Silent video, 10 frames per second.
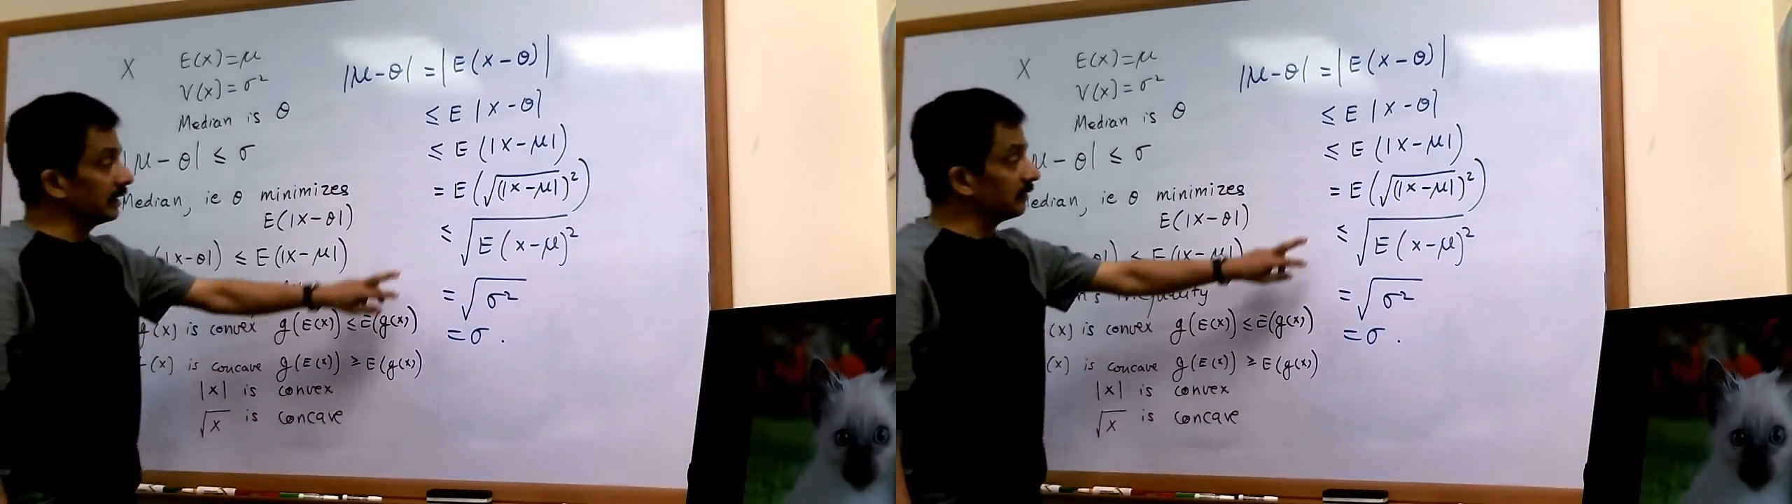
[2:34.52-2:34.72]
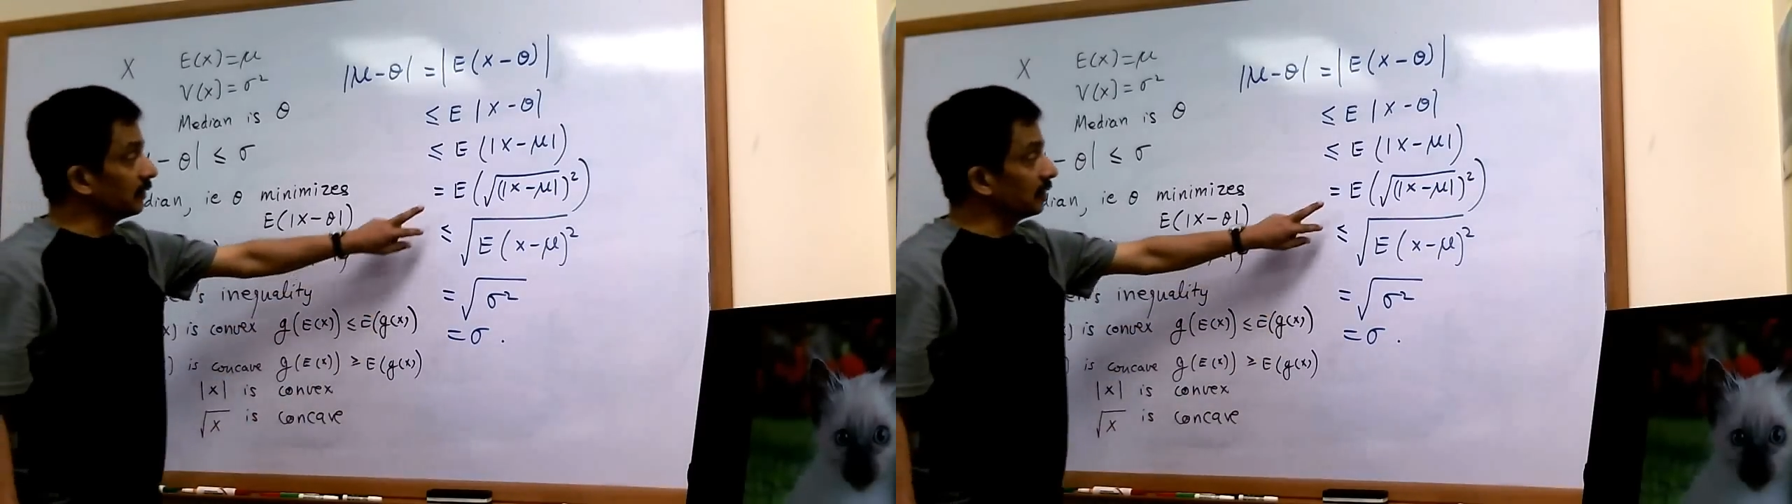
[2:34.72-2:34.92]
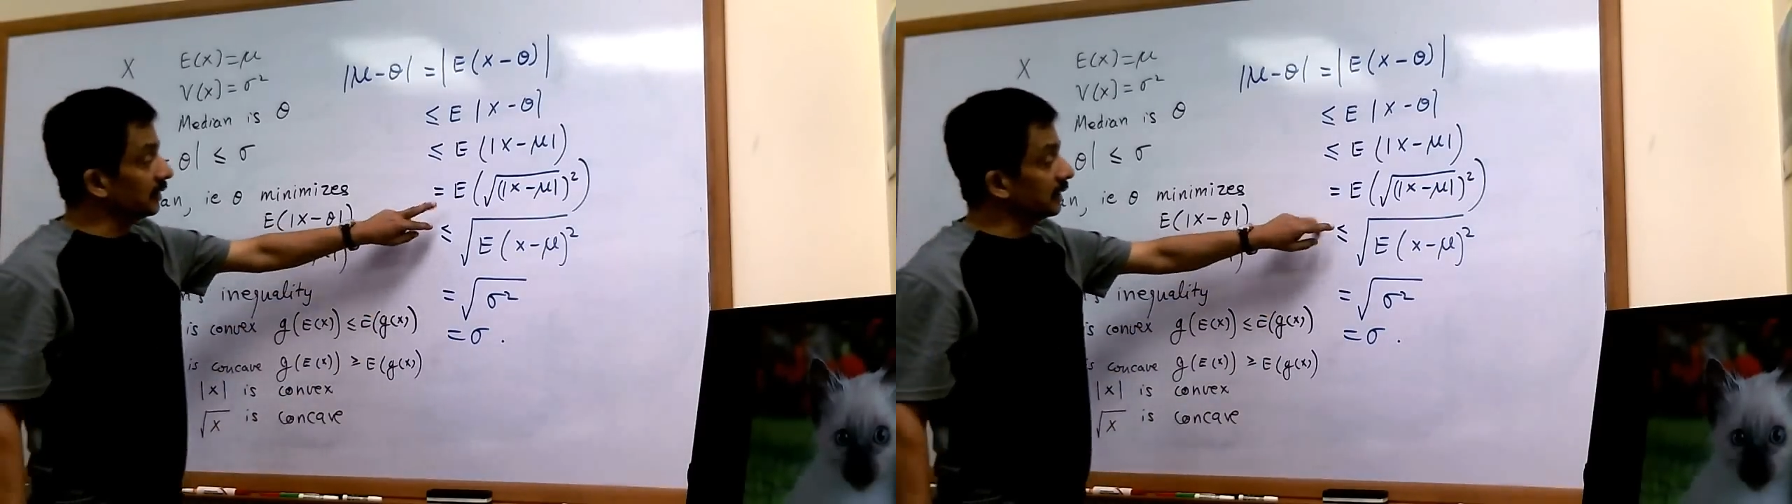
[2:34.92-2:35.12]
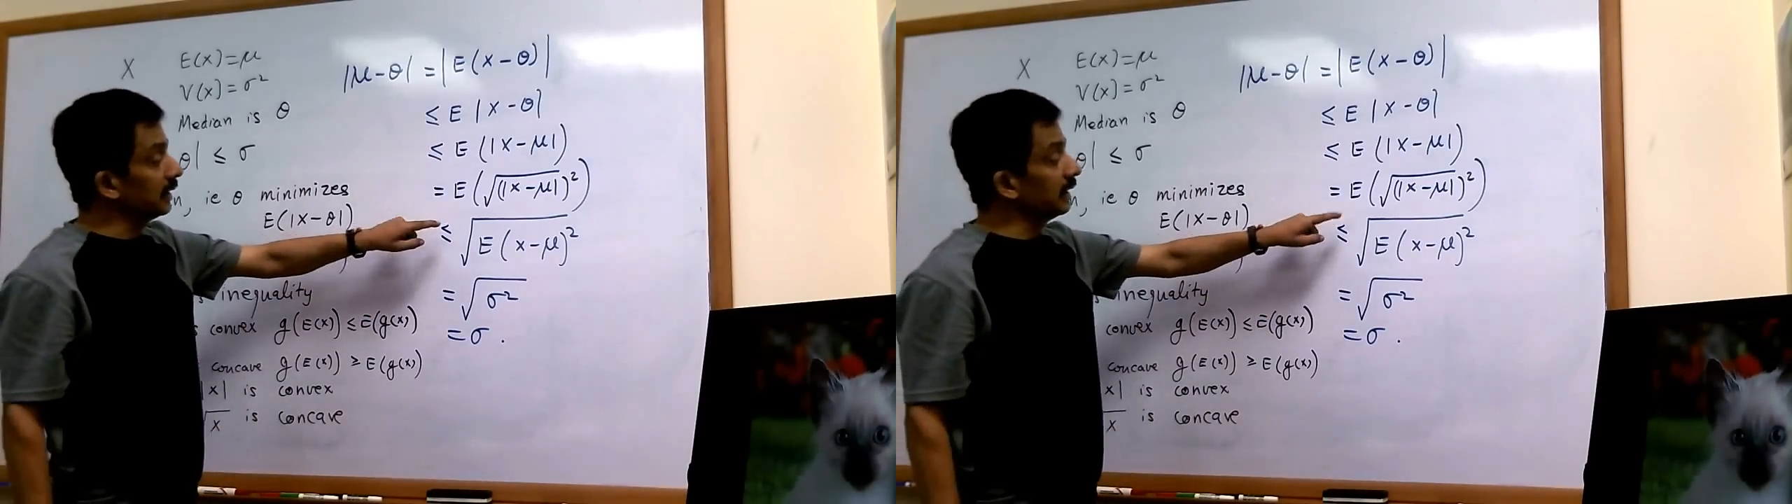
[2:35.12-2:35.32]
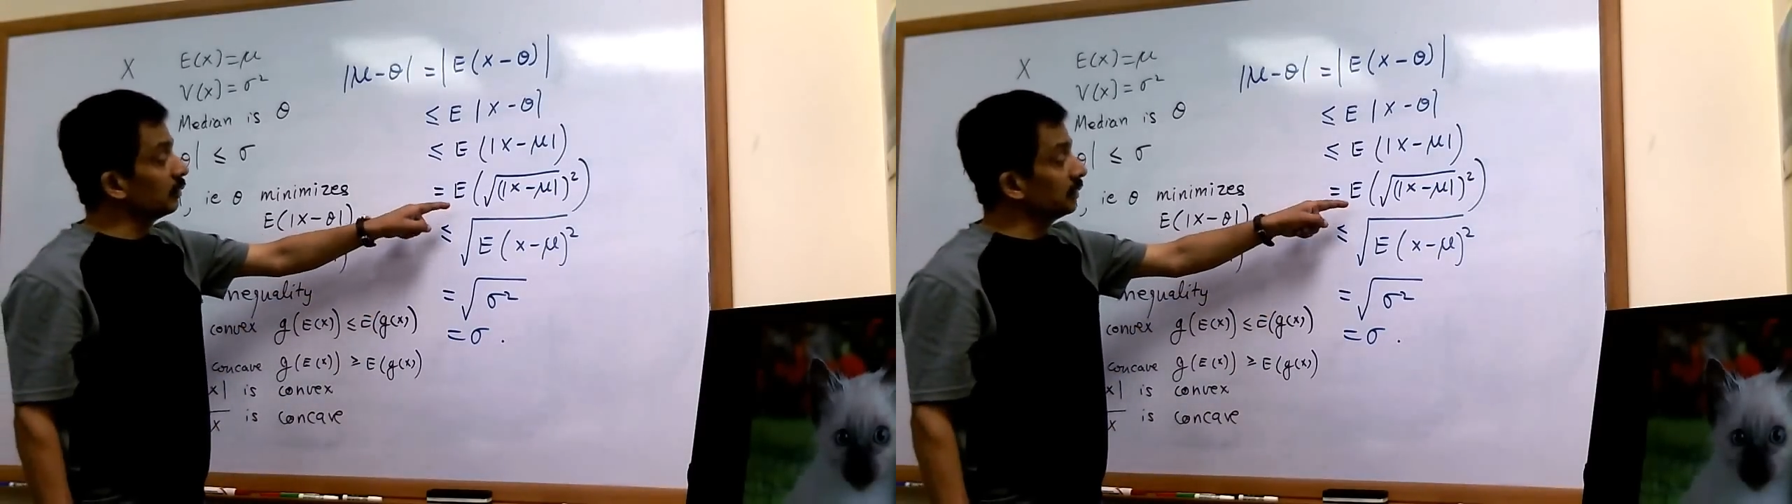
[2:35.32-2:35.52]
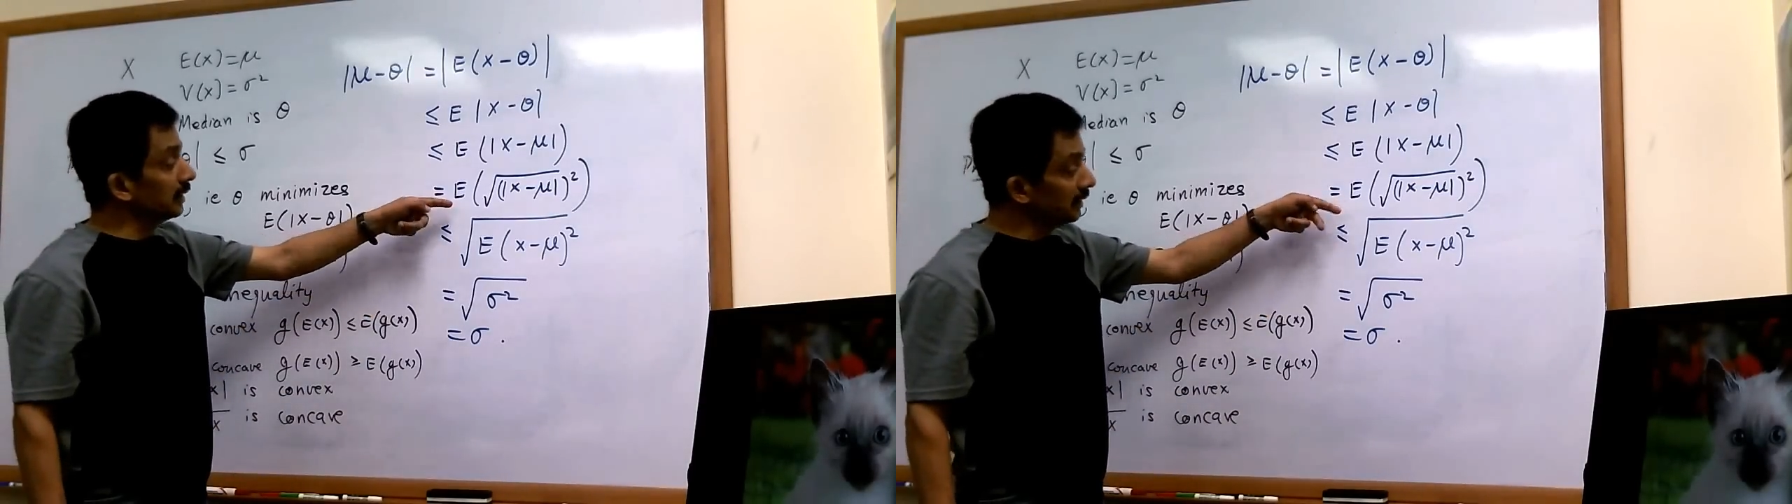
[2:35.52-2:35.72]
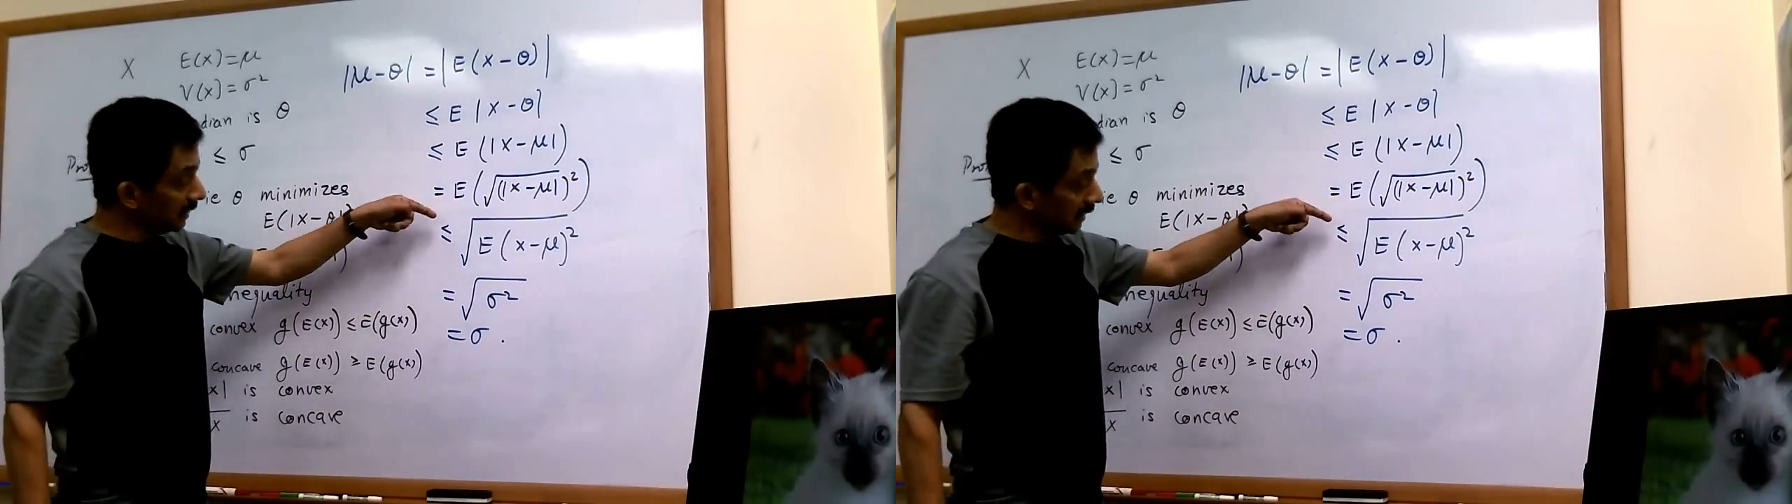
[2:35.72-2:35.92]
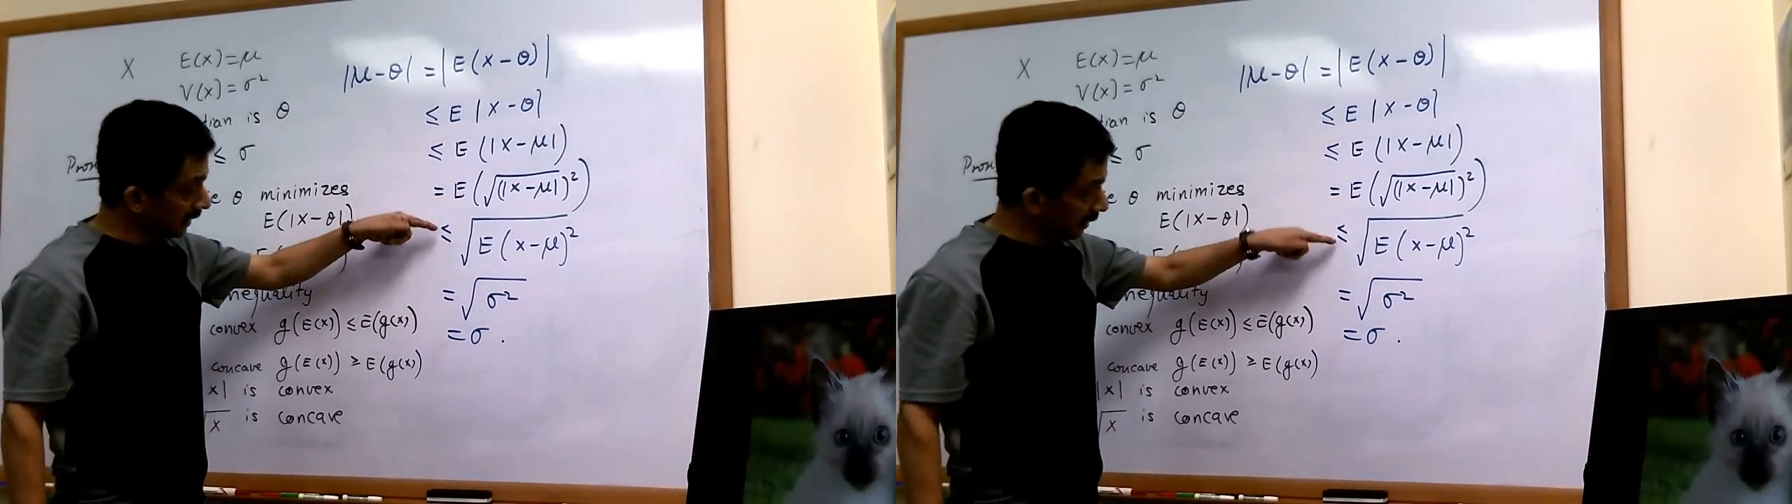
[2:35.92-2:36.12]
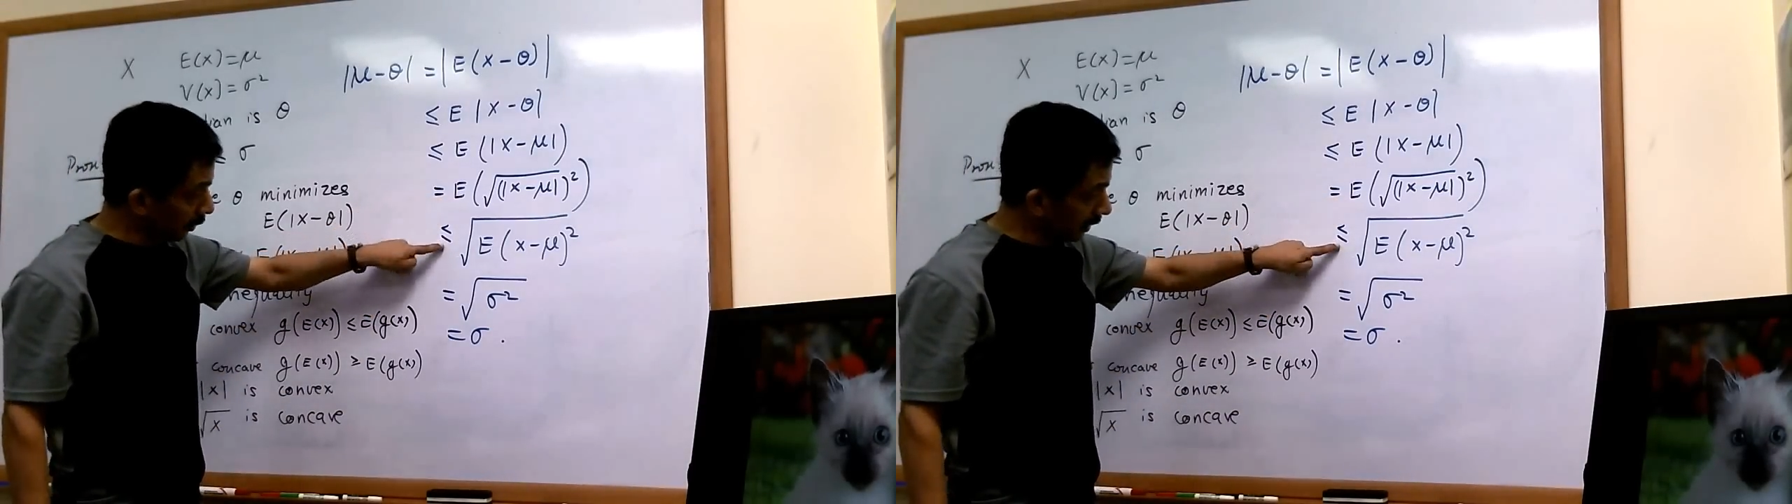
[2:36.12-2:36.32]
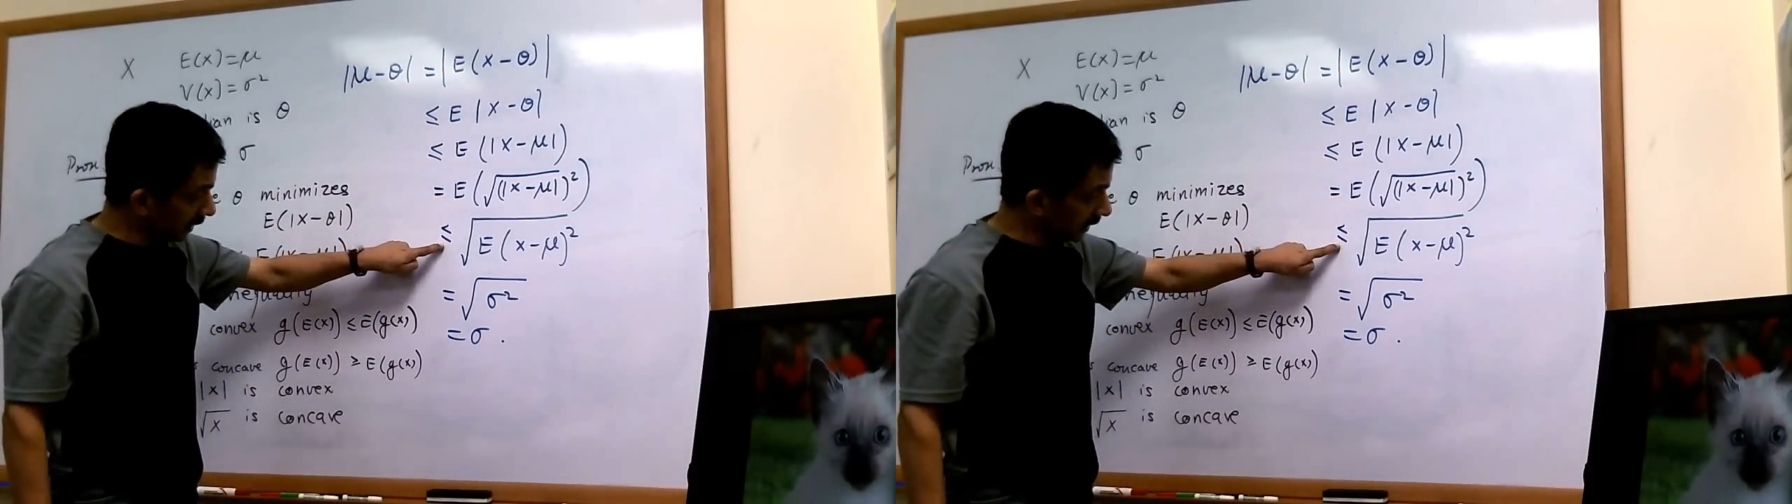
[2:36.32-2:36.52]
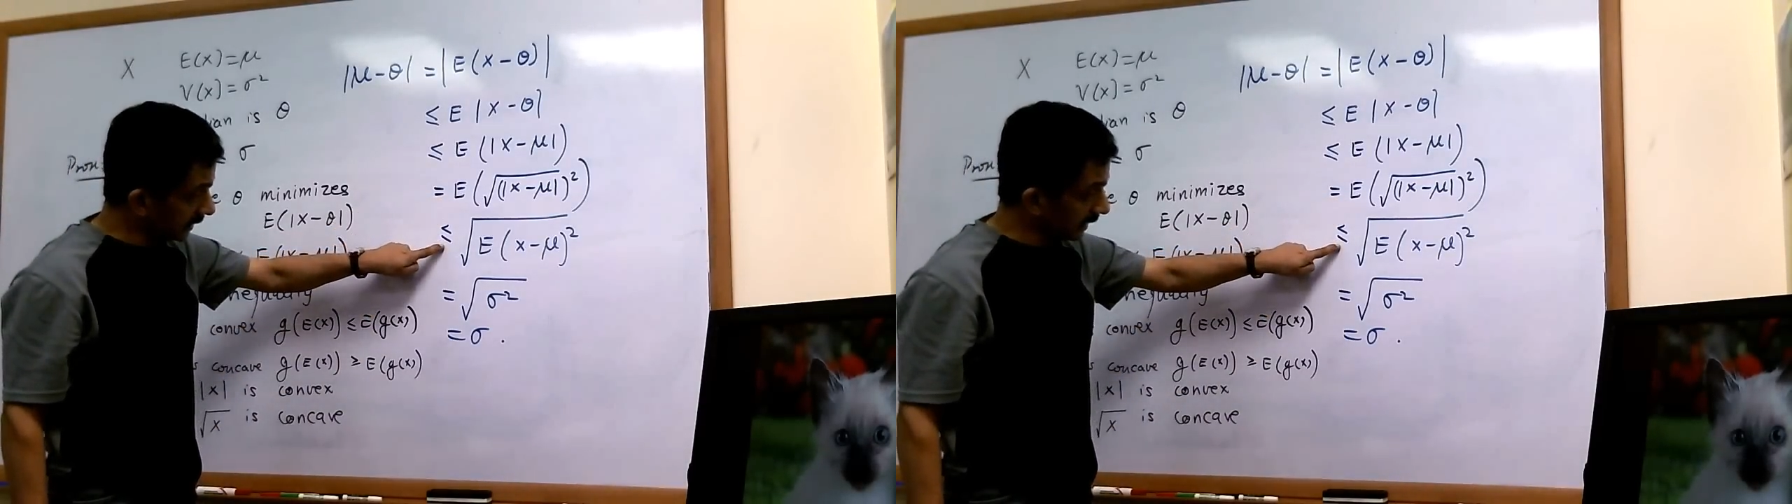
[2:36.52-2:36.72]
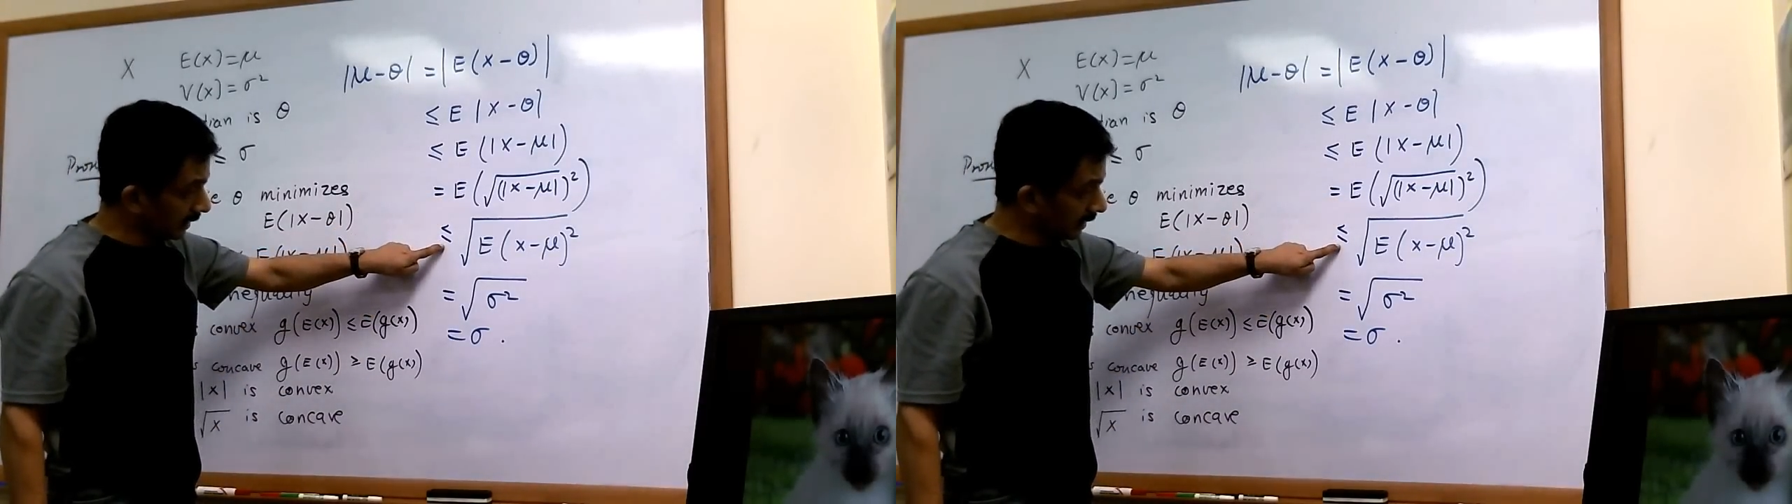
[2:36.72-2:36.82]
Therefore, the inequality still